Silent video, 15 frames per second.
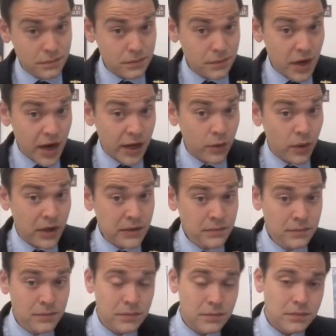Anyone?
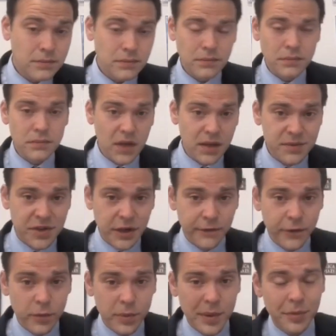I'm seeing a
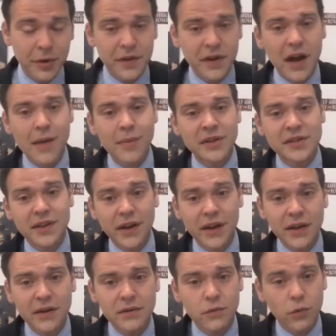few people in the comments get
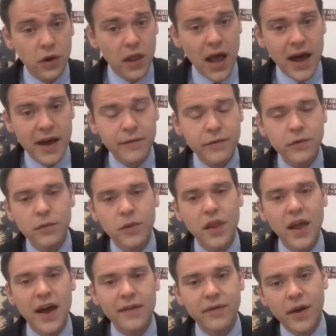it. We're live,
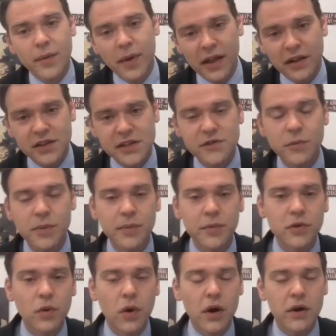and I apologize for people
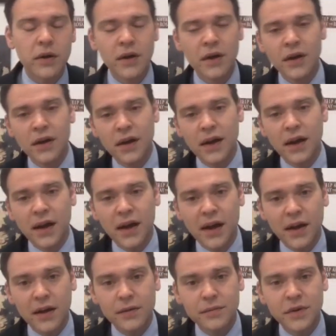who aren't.
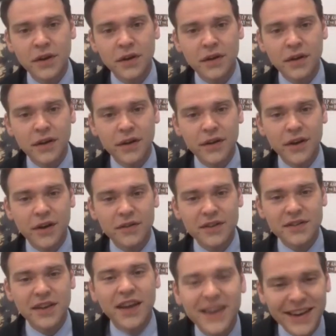It
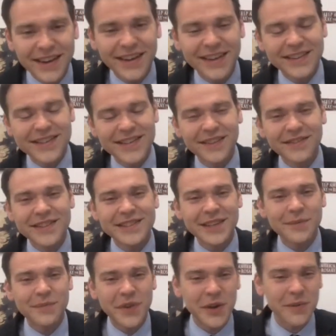doesn't. Someone
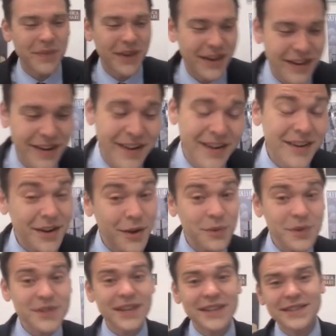said peanut butter. No, it
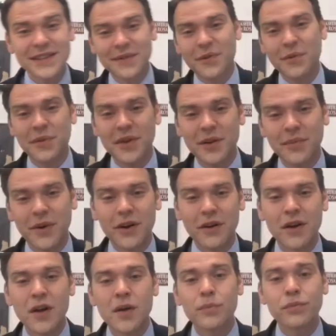does not stand for peanut butter.
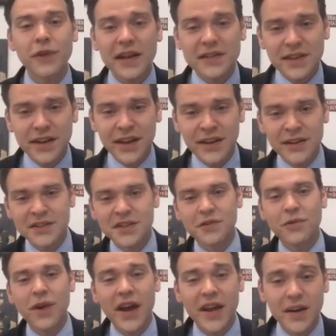President,
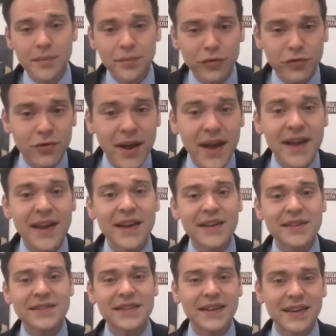right?
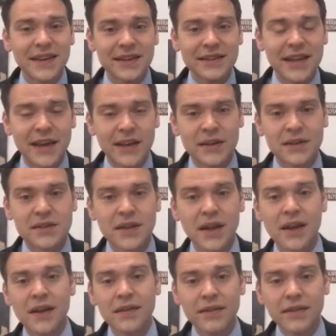President,
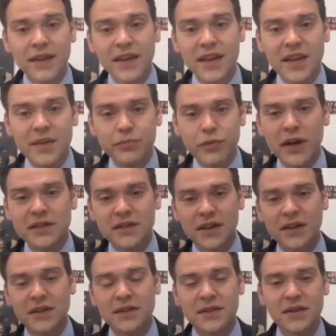the
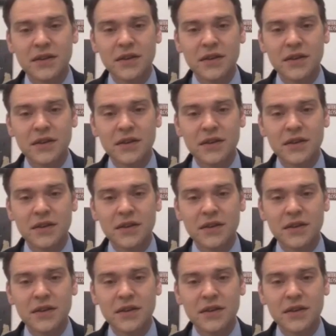president.